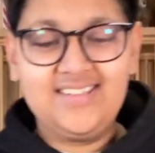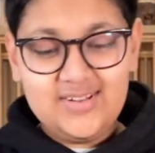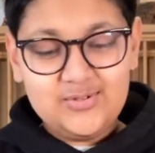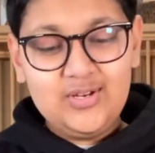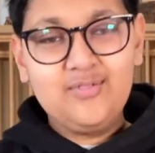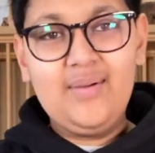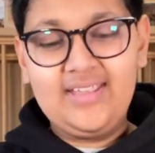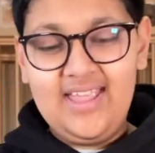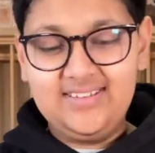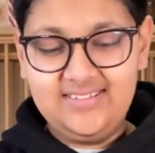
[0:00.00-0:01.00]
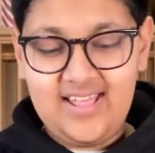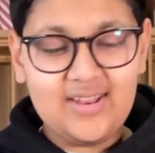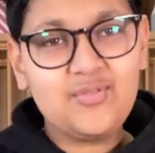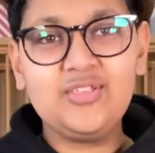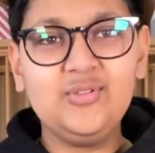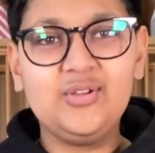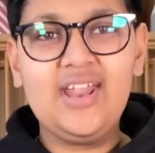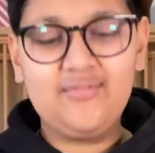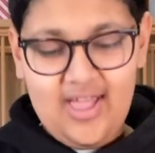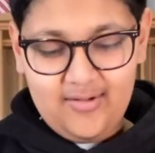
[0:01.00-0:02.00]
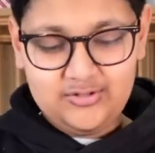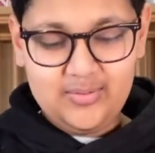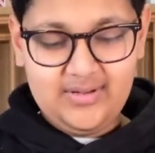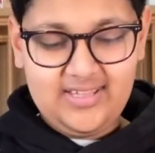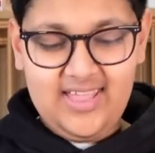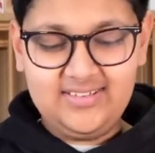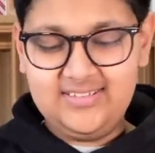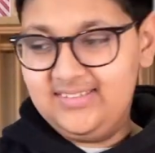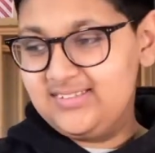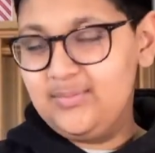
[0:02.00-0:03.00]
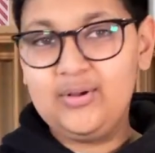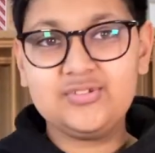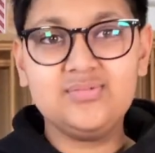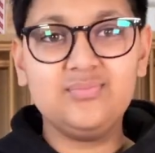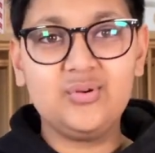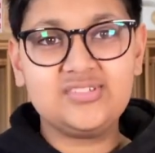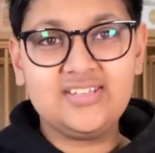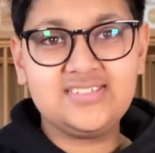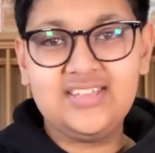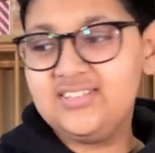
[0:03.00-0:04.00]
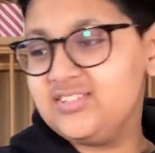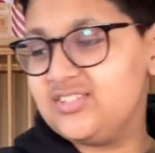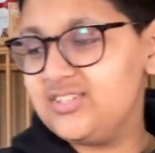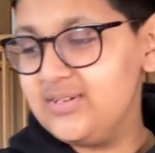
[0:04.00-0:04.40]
I do love my cake tins. I don't think you can ever have too many cake tins. So we've got some more 6-inch